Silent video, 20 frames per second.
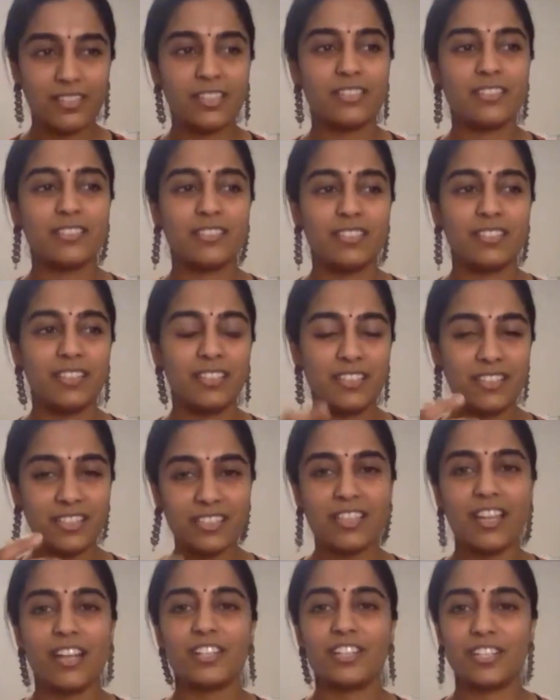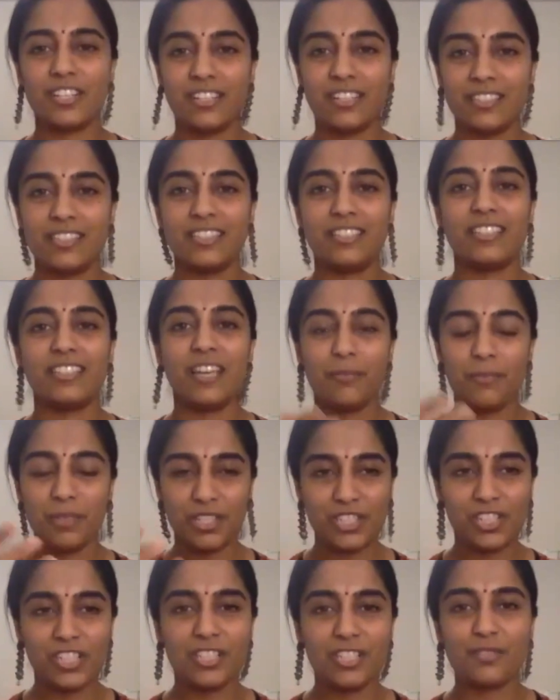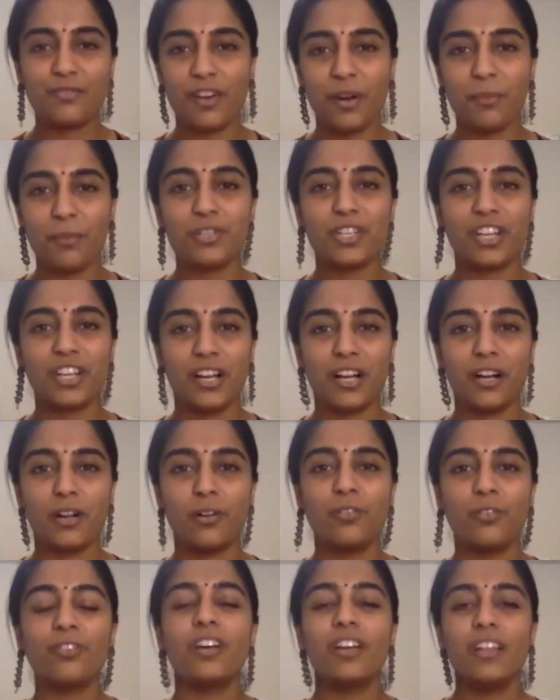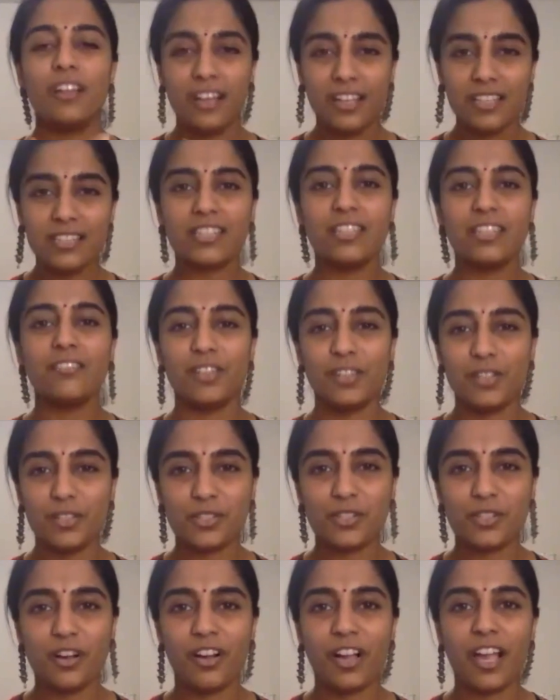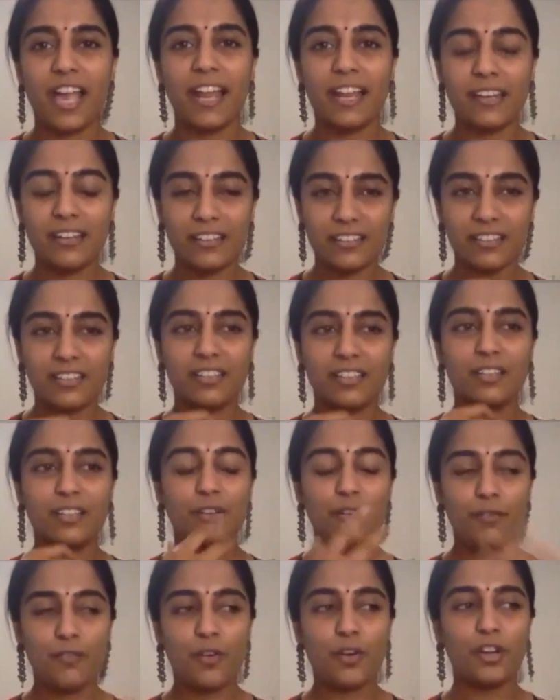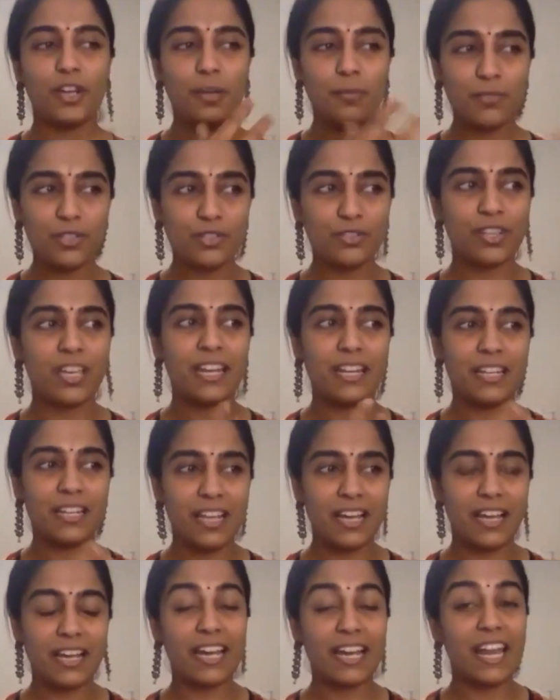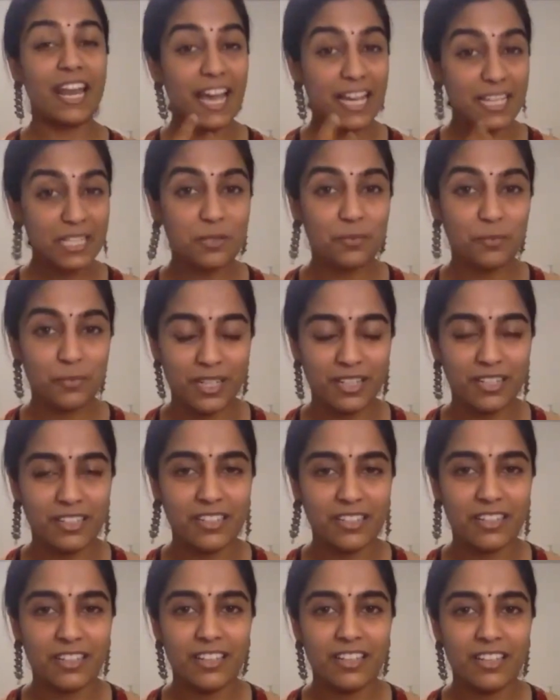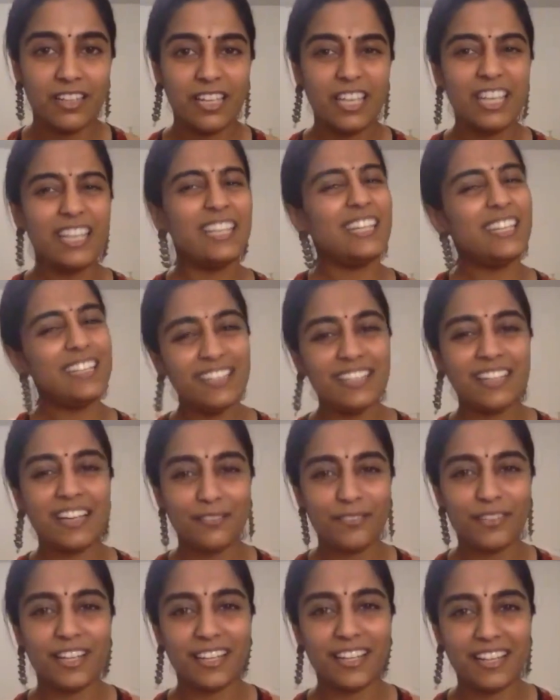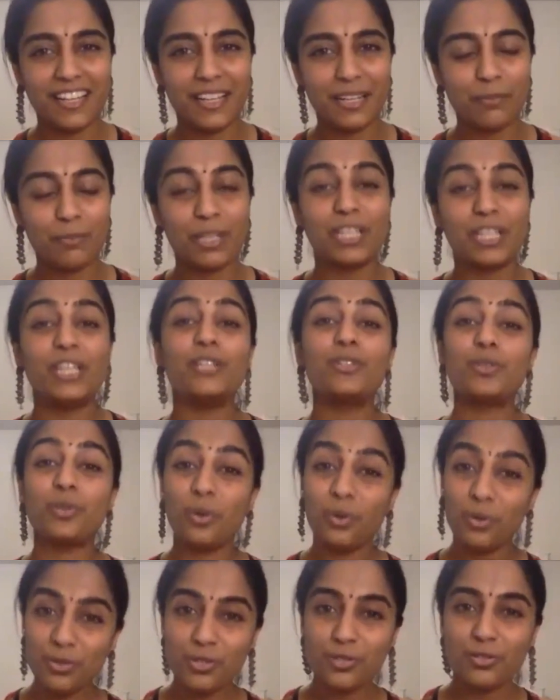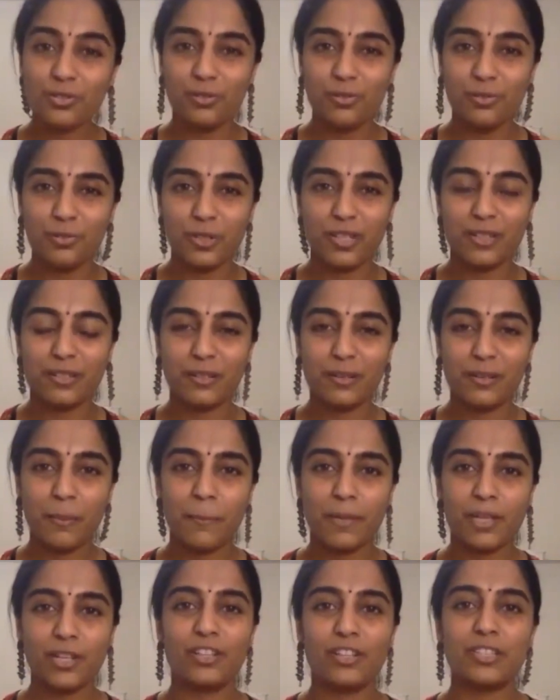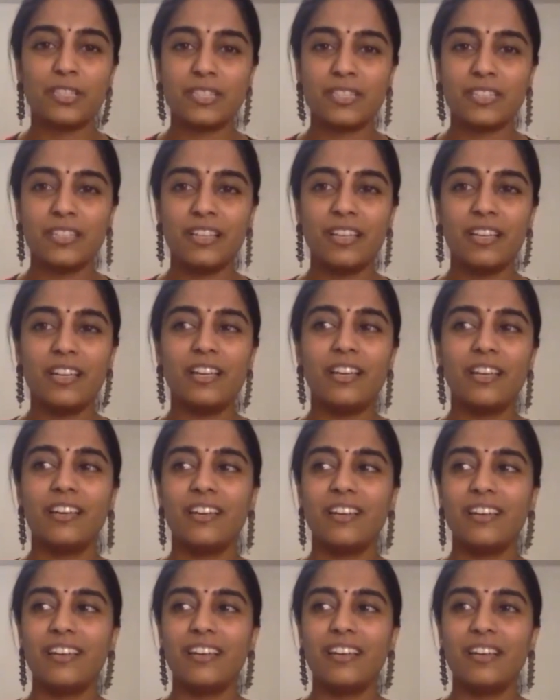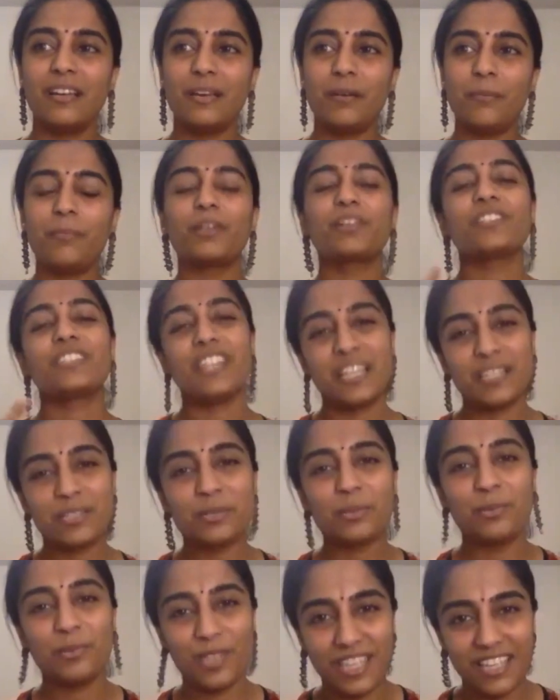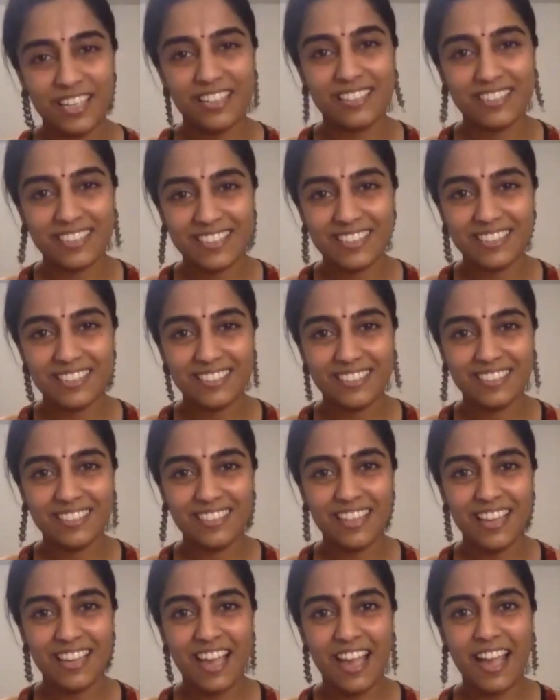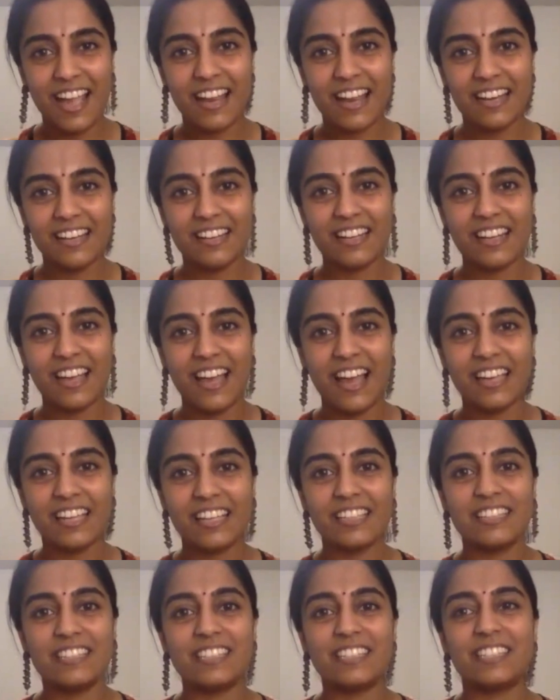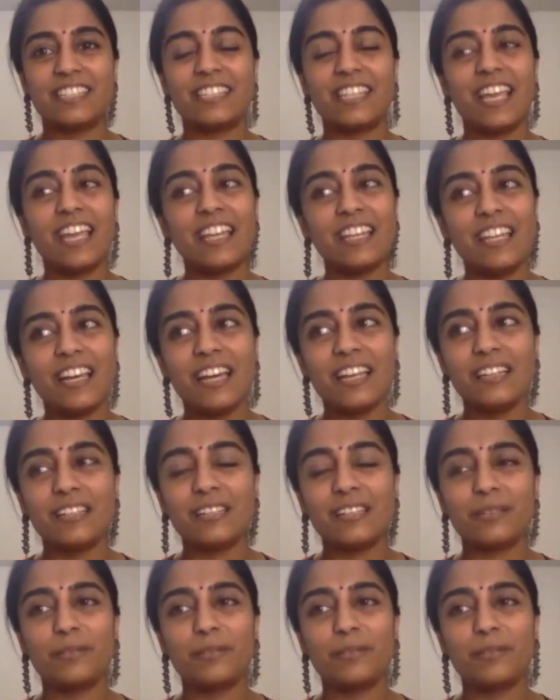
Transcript: it is Darshna city. I mean, she's from Chicago. Let's give her a song. And for him to get that last minute, he needn't have done that, but he chose to do it because that's who he is. And I can say that